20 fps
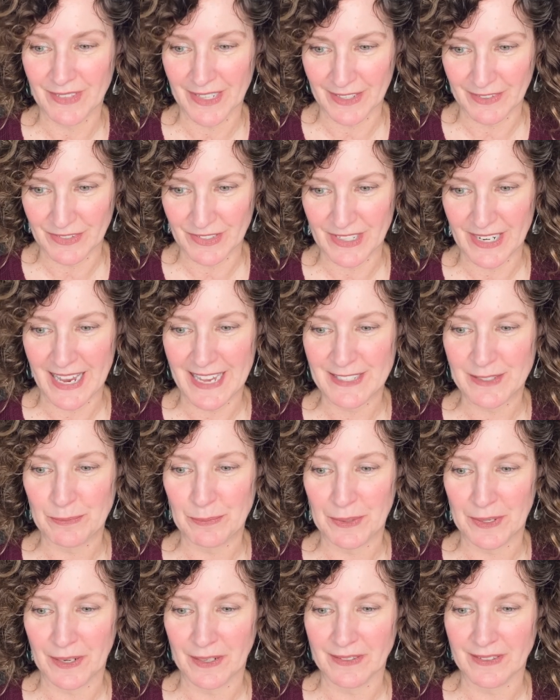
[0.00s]
if she hasn't
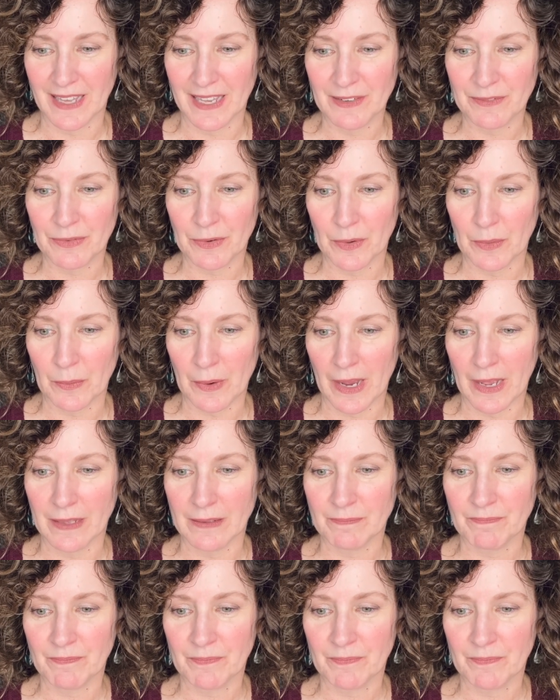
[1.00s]
been online for a while.